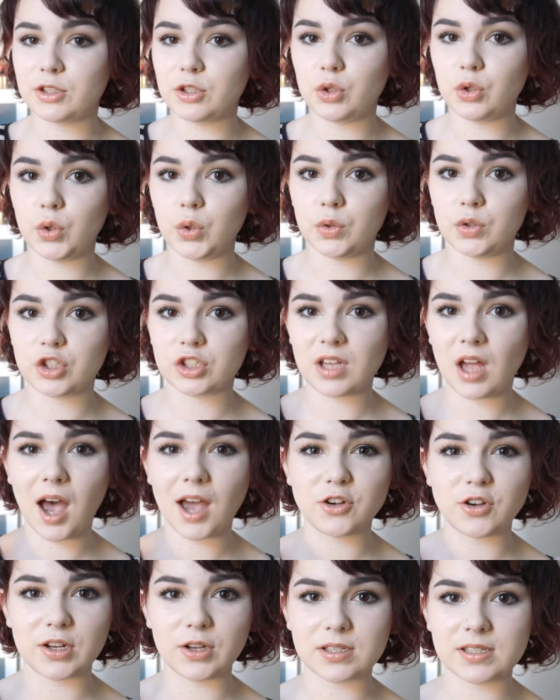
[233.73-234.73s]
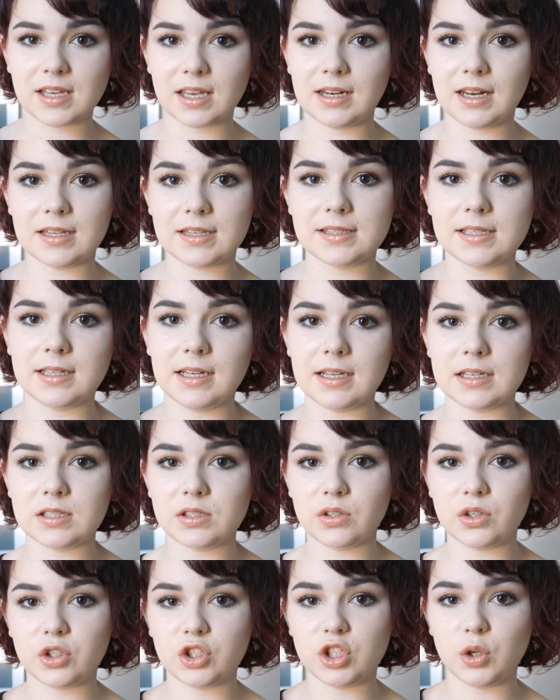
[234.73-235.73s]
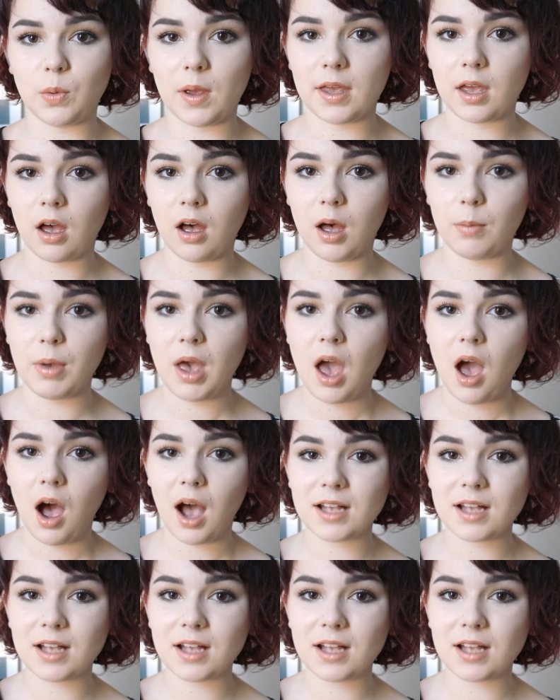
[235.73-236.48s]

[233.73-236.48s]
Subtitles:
to just hydrate your skin instantly as soon as you wake up.